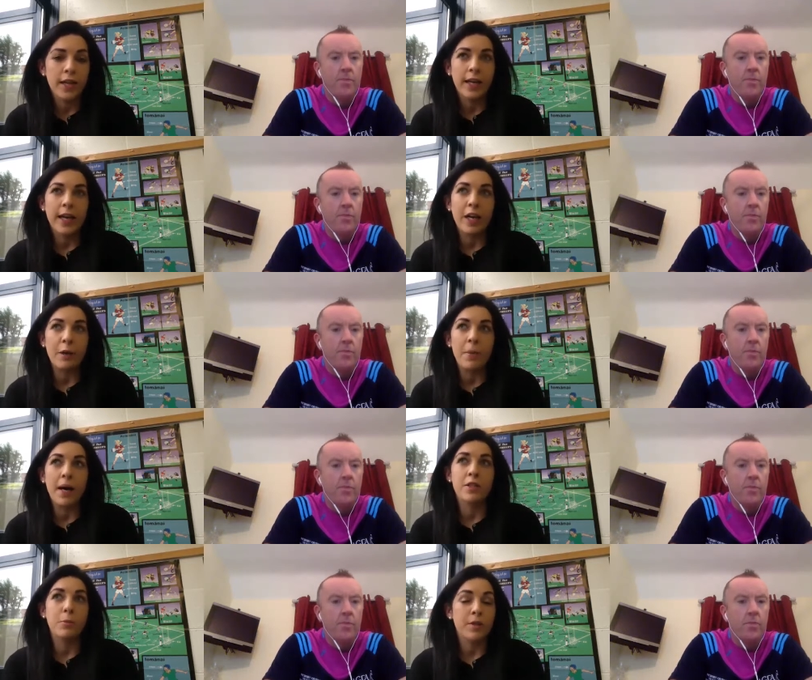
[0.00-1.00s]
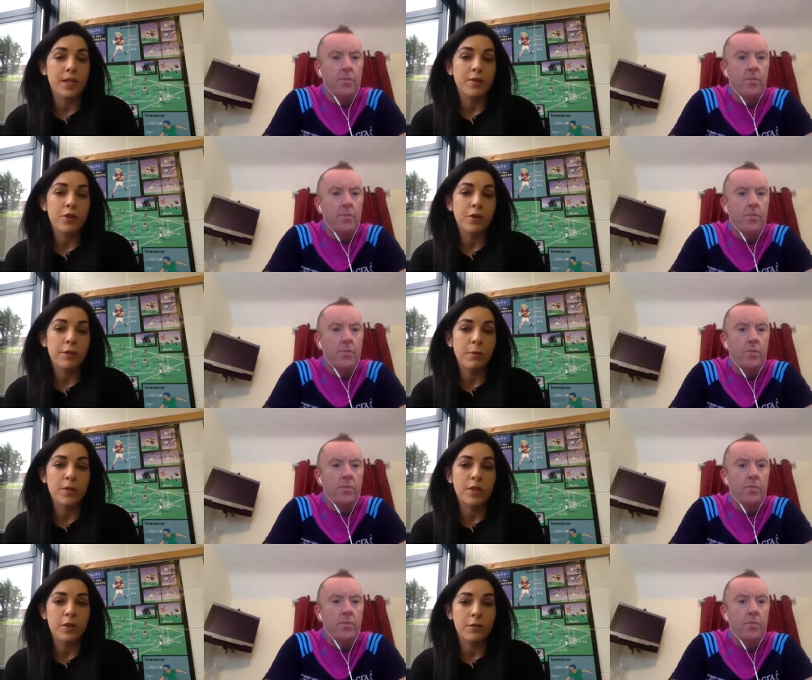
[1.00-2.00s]
Speaker 1: Um, as a presenter, I suppose the
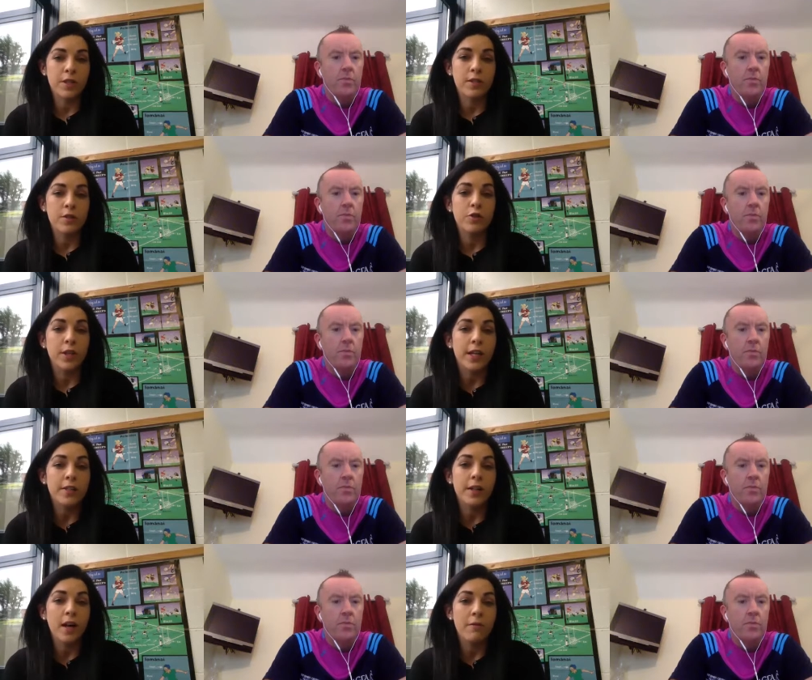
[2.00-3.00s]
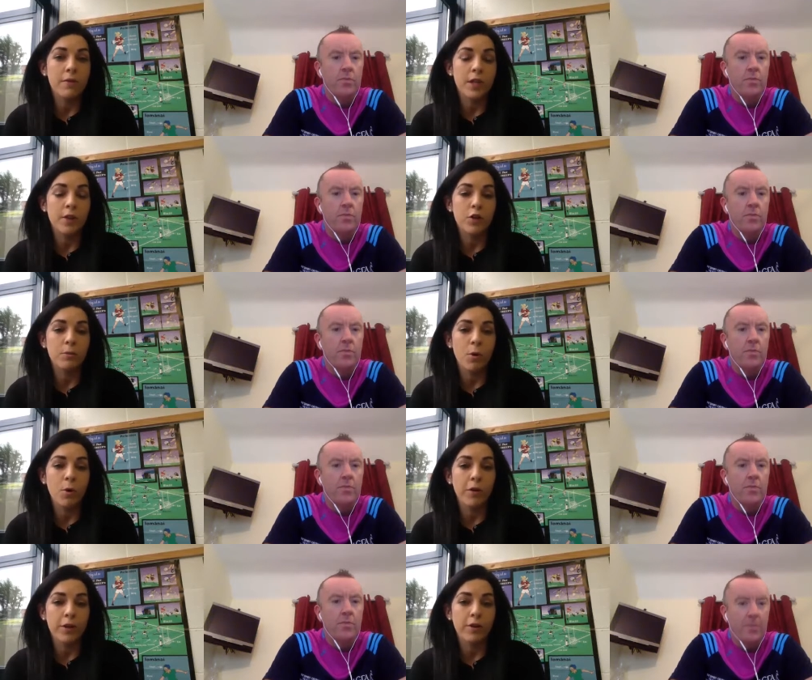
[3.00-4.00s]
difference is that you're leading the conversation more
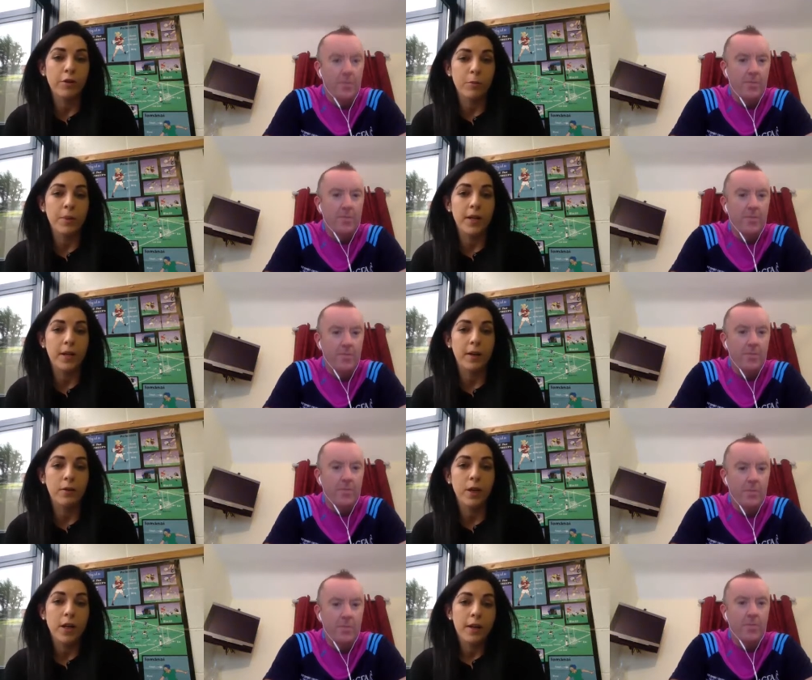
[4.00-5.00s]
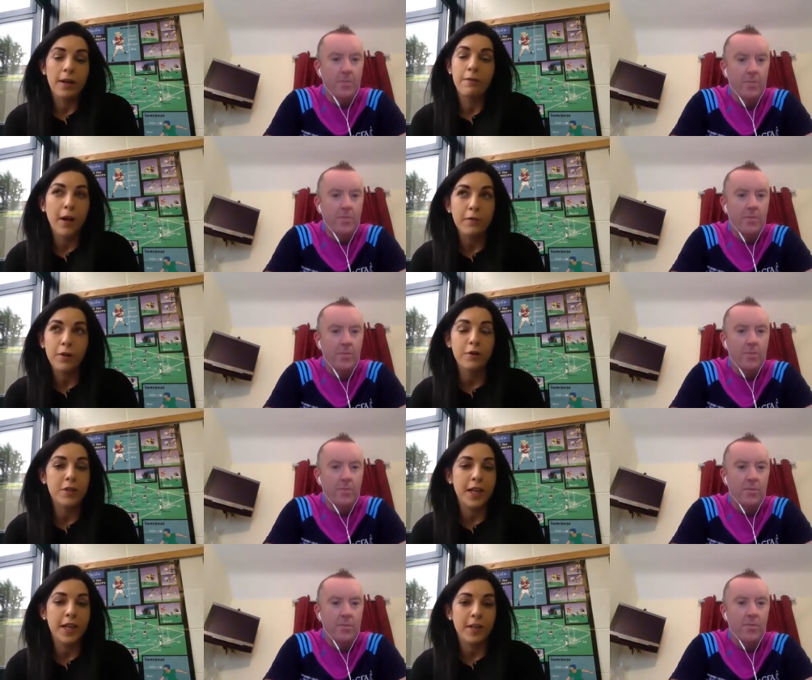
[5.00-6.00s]
and you're you're picking out if you have 30
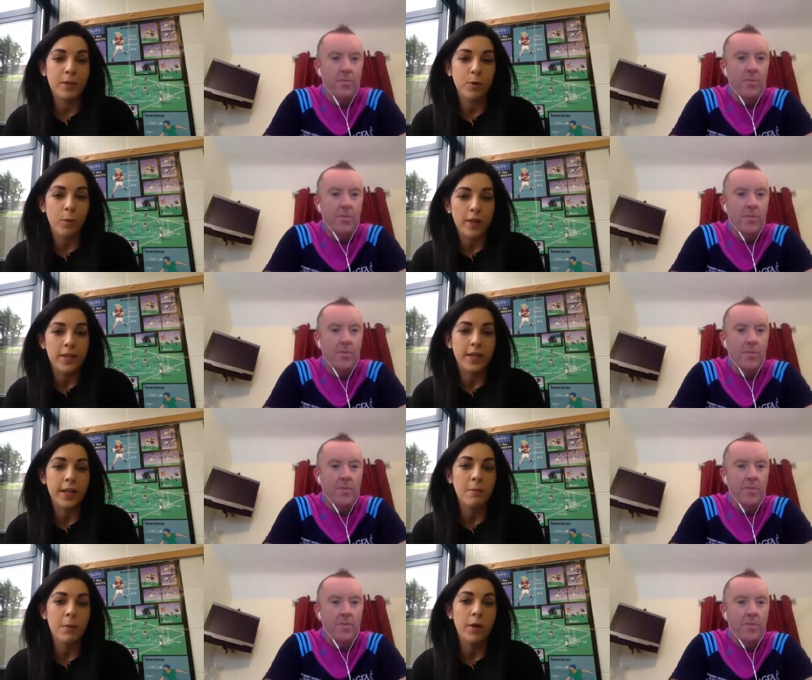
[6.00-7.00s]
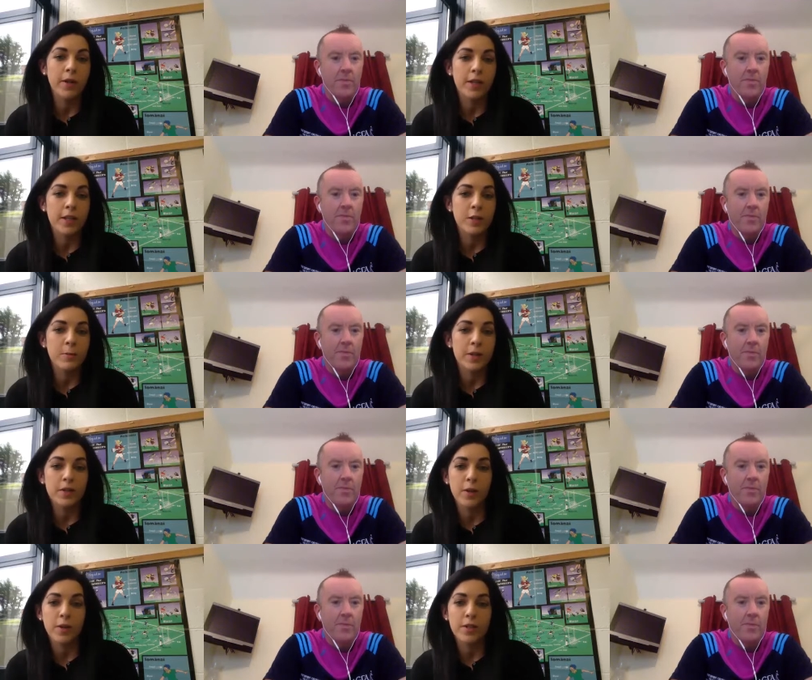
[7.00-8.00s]
seconds. Well, what's the key point that needs to be
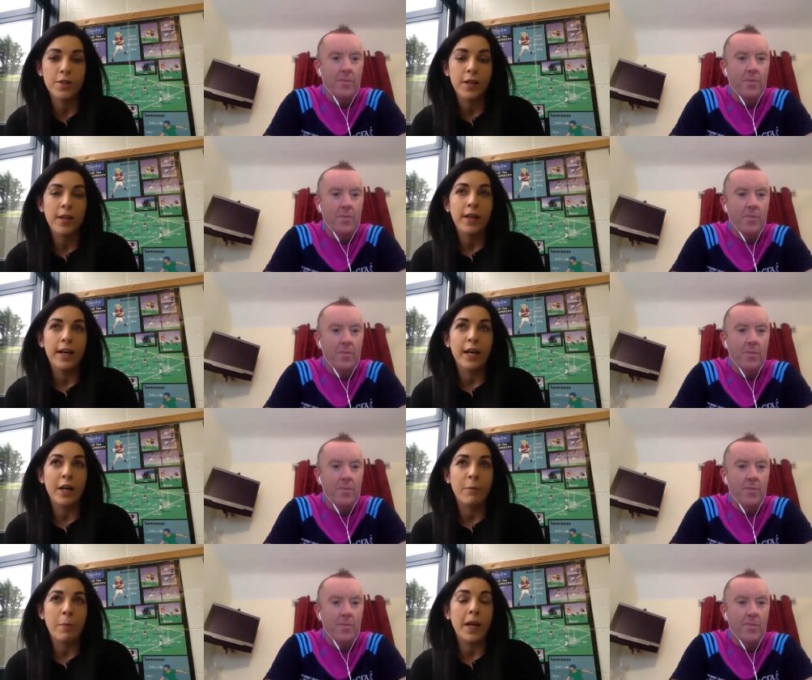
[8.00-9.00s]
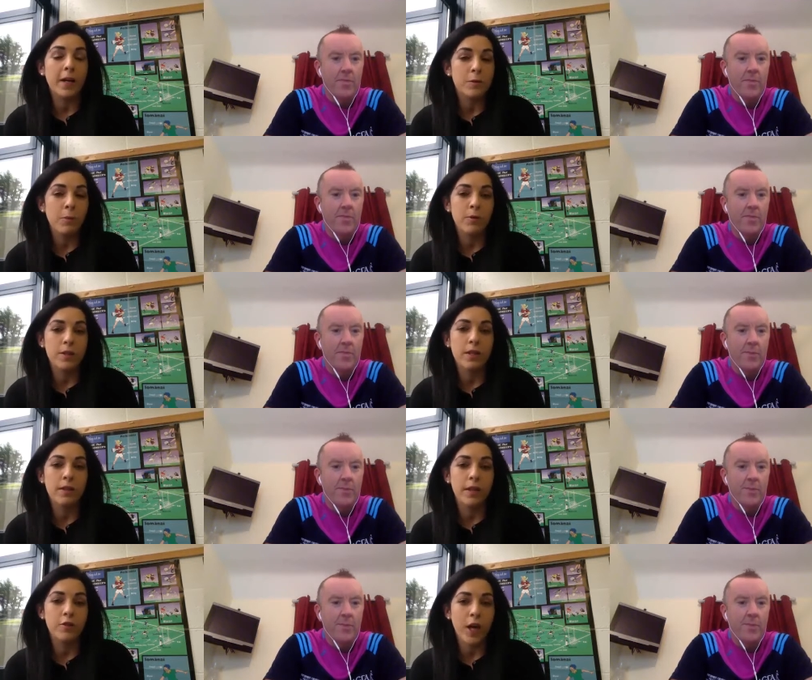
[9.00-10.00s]
discussed? Um, and I suppose in
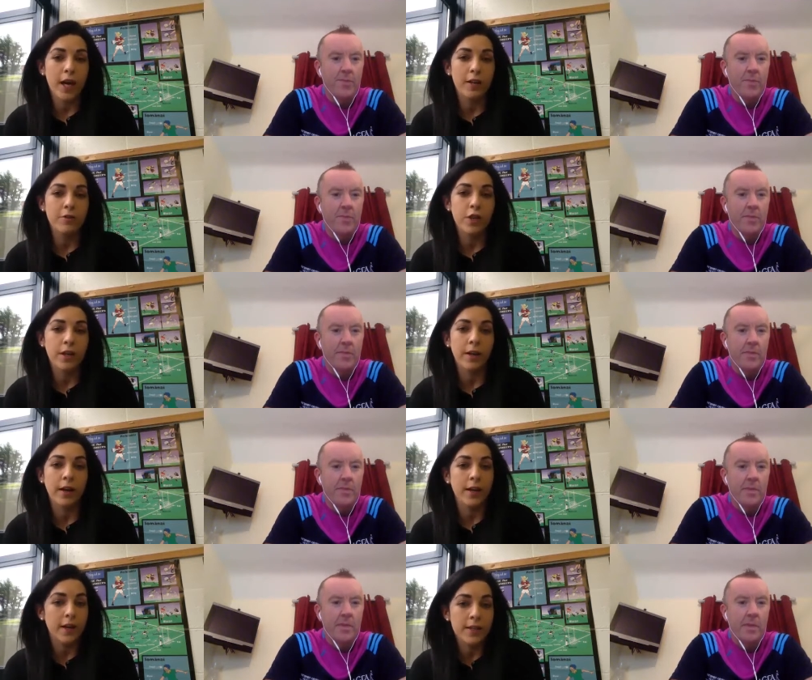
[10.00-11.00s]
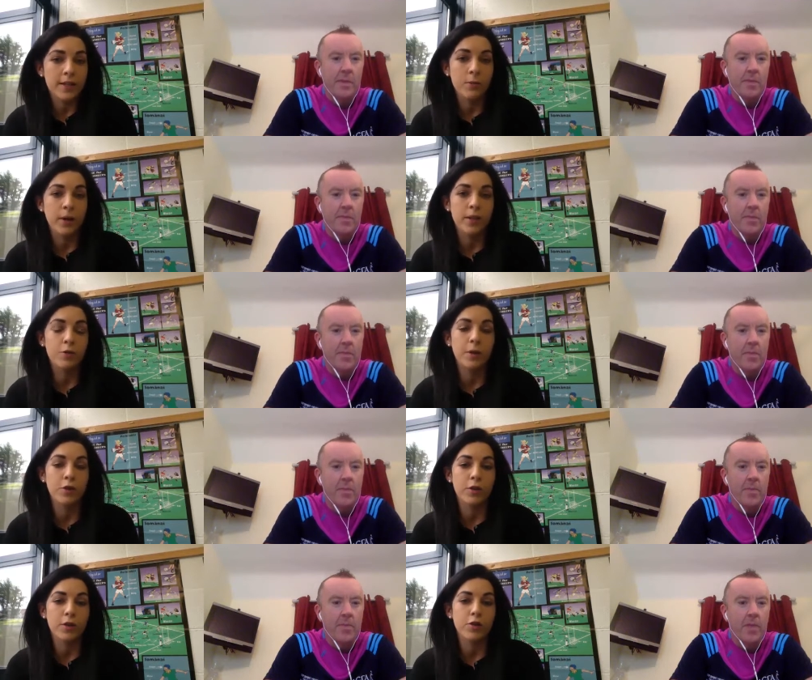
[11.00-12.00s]
in challenging analysts as well to make sure
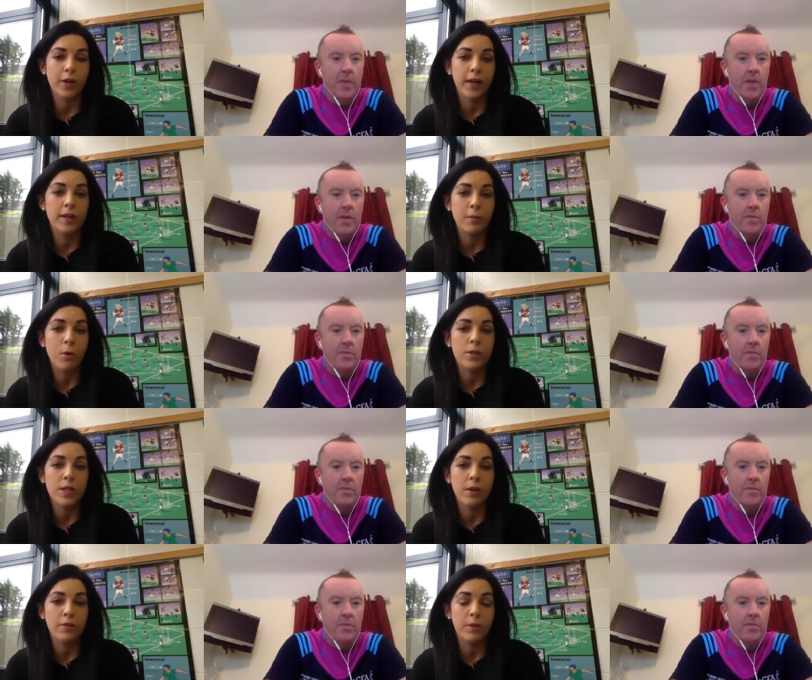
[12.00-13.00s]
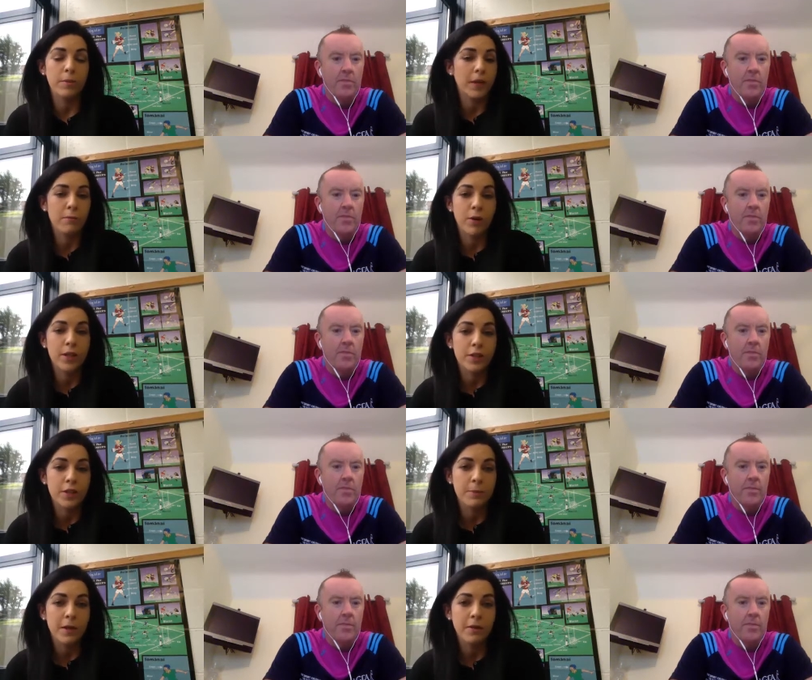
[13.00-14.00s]
that you're getting the most out of them. They have brilliant
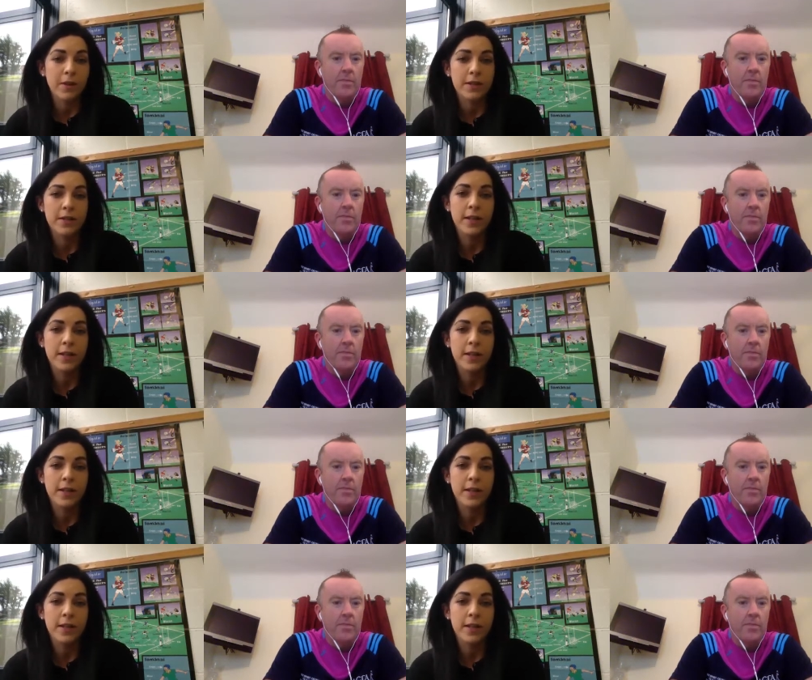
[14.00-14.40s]
experience.